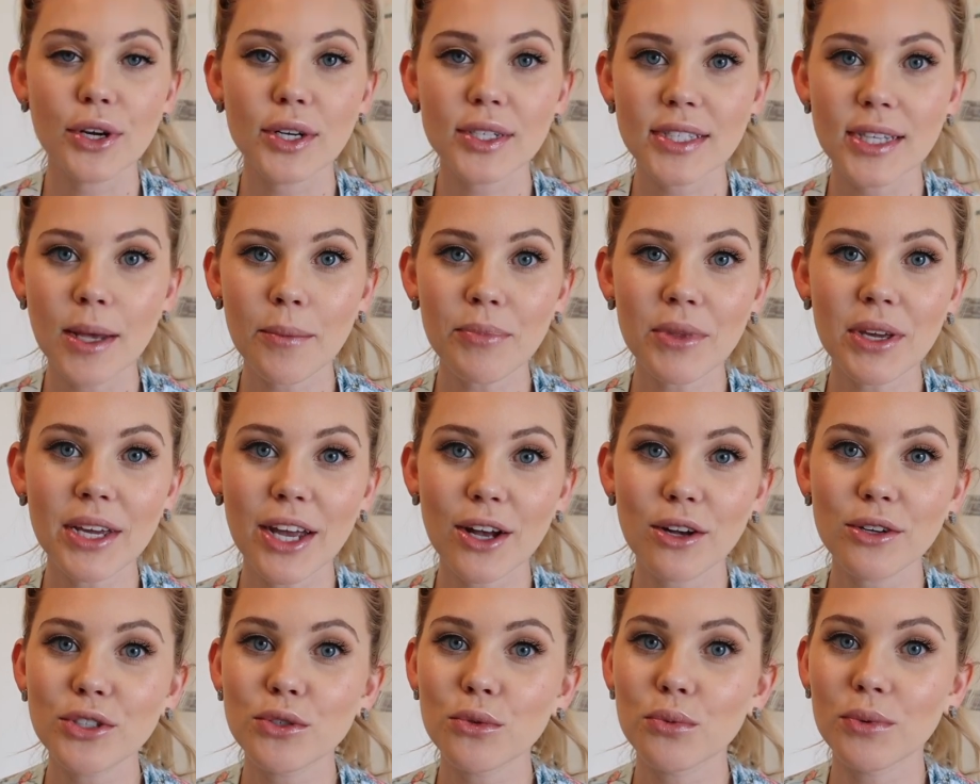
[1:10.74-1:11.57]
There's something
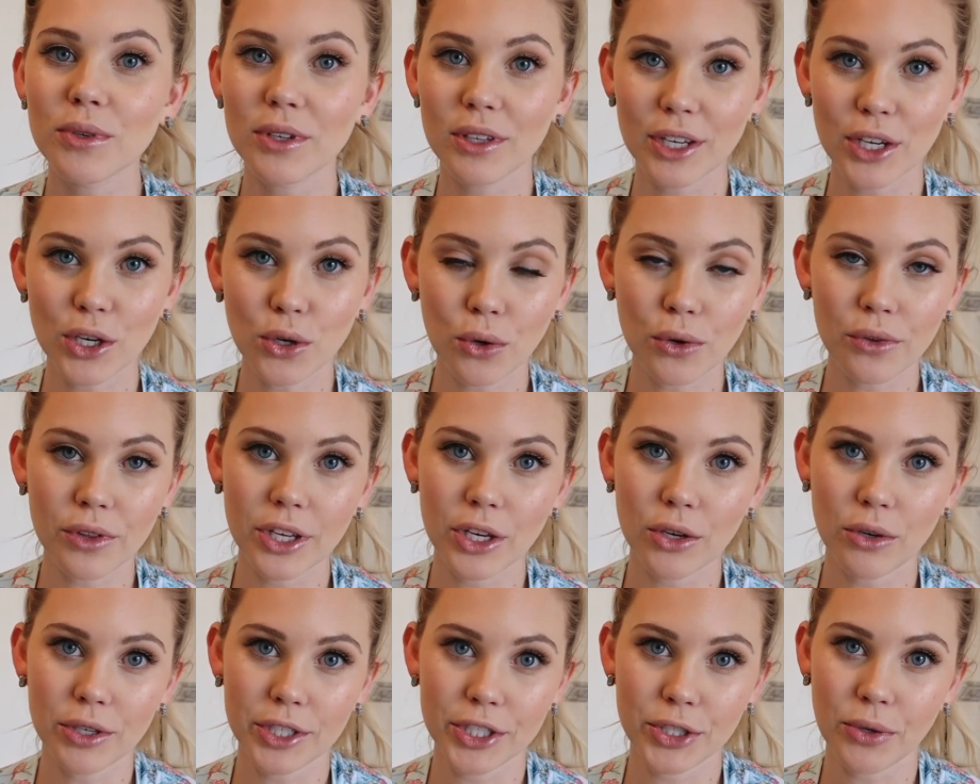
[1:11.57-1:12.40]
else really cool that
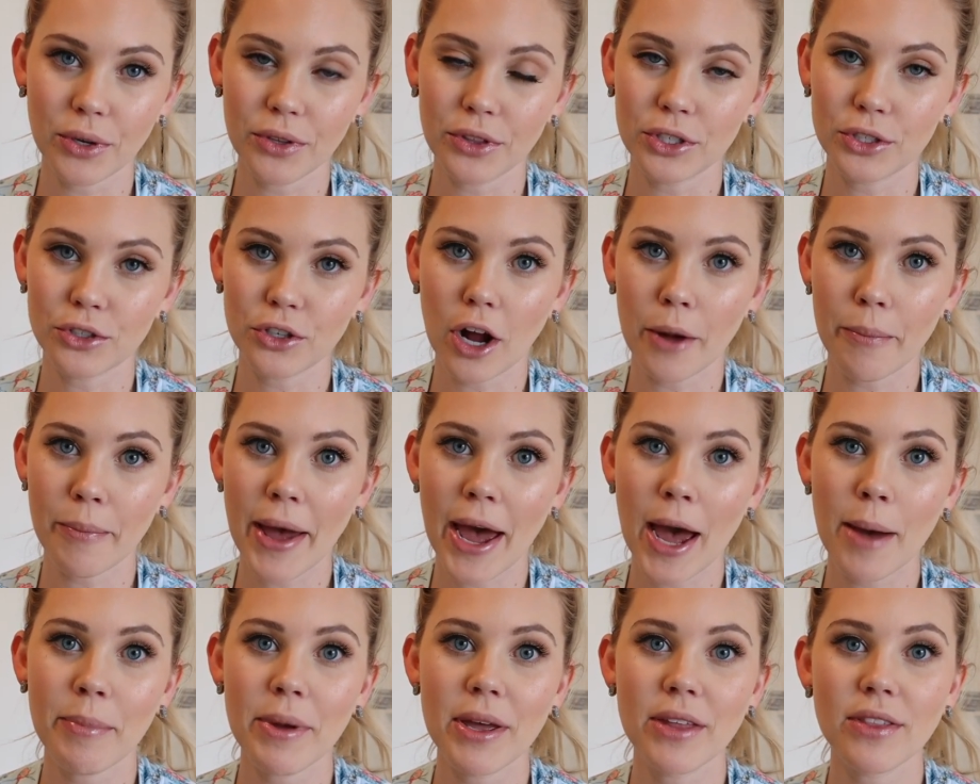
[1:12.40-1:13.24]
you can do on the Drop
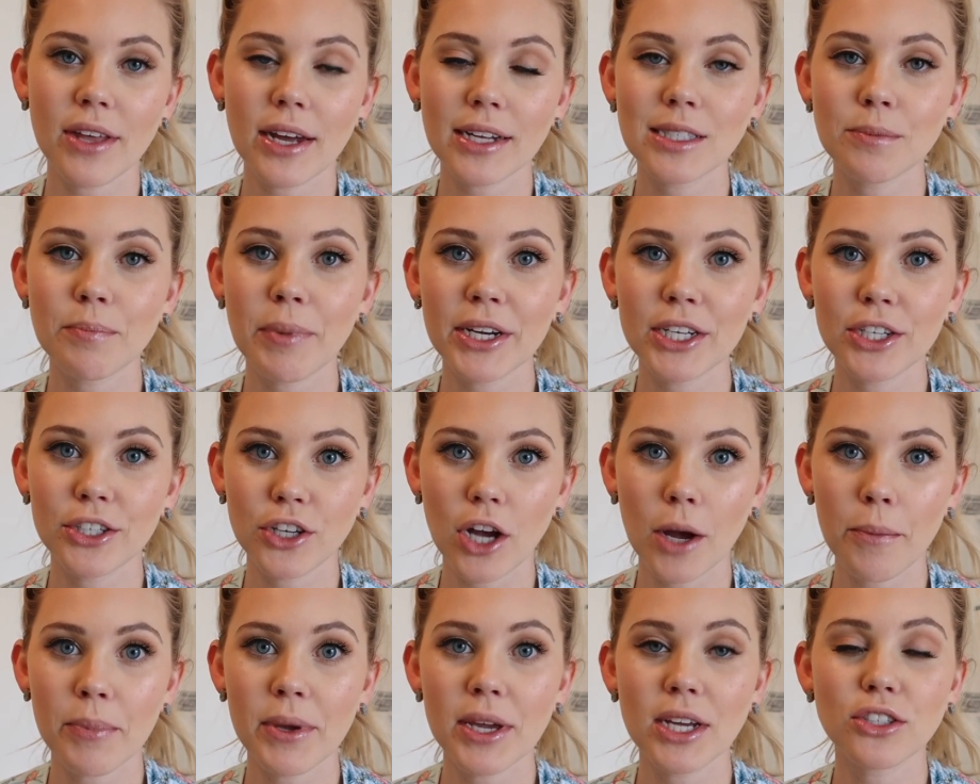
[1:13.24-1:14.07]
app, and that's by
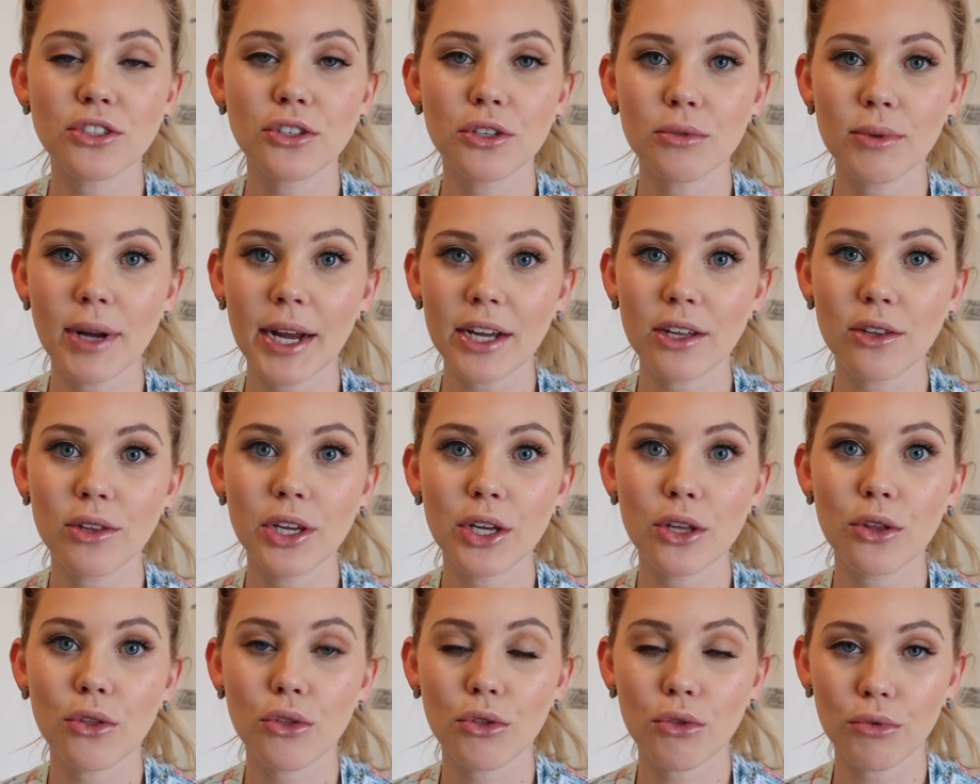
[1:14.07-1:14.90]
shopping
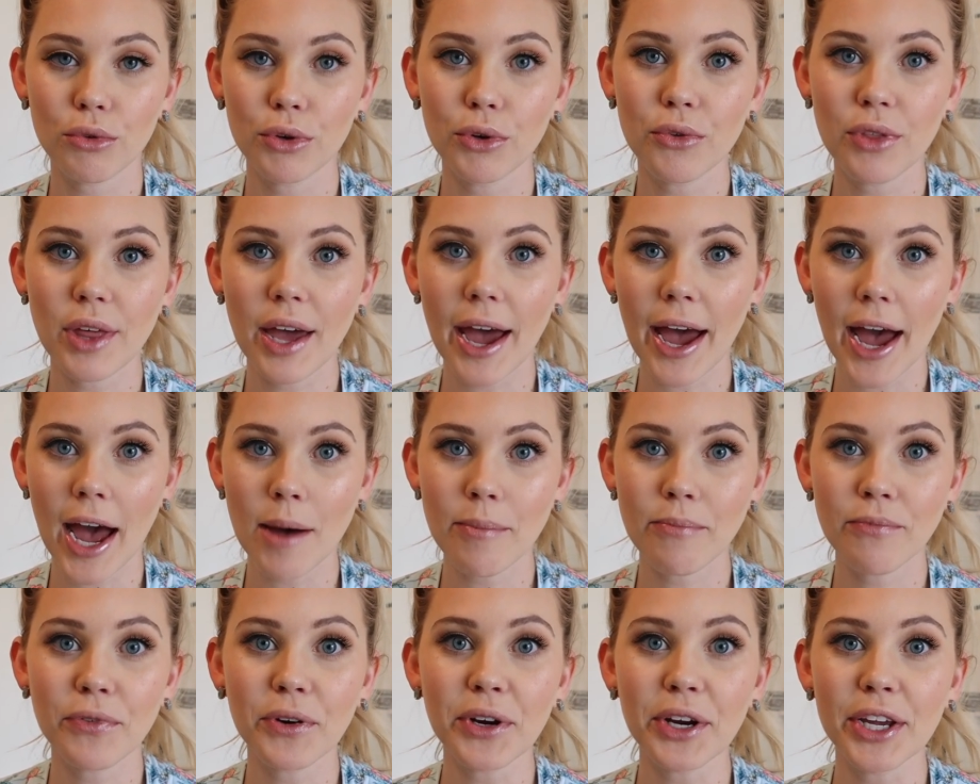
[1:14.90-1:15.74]
directly through the
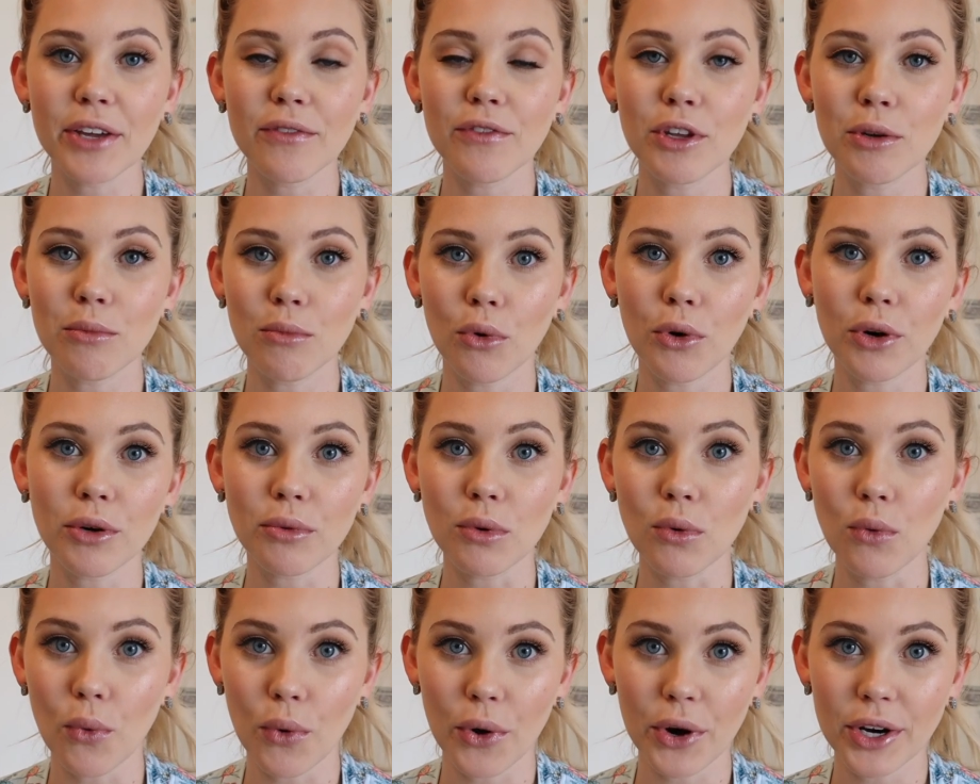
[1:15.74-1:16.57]
app for even more
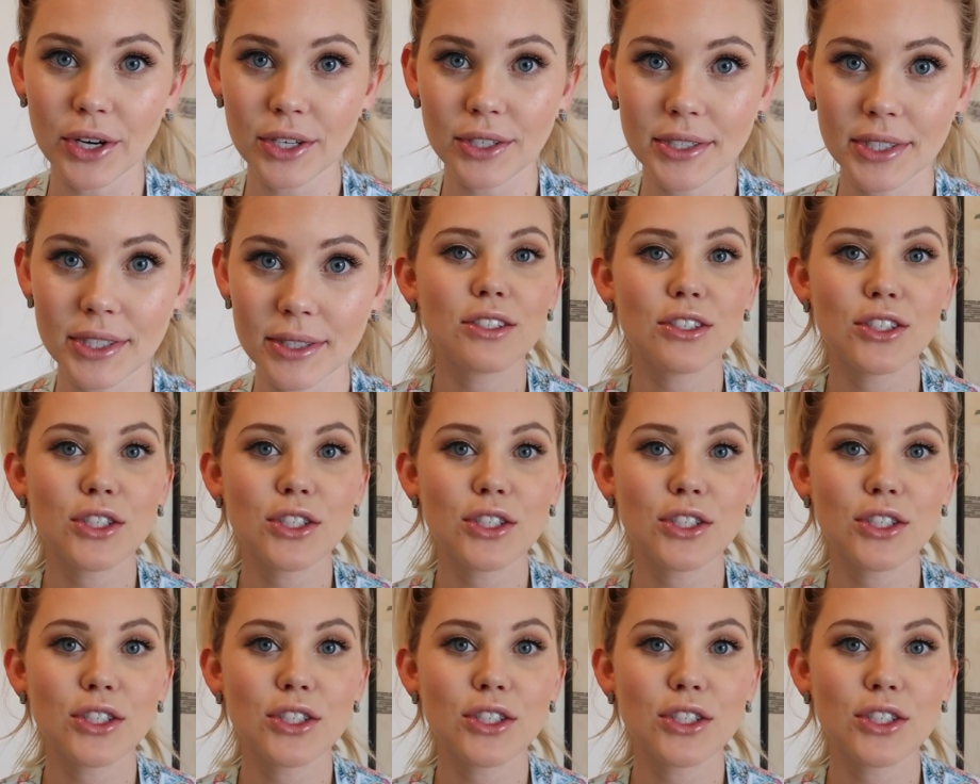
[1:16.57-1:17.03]
rewards.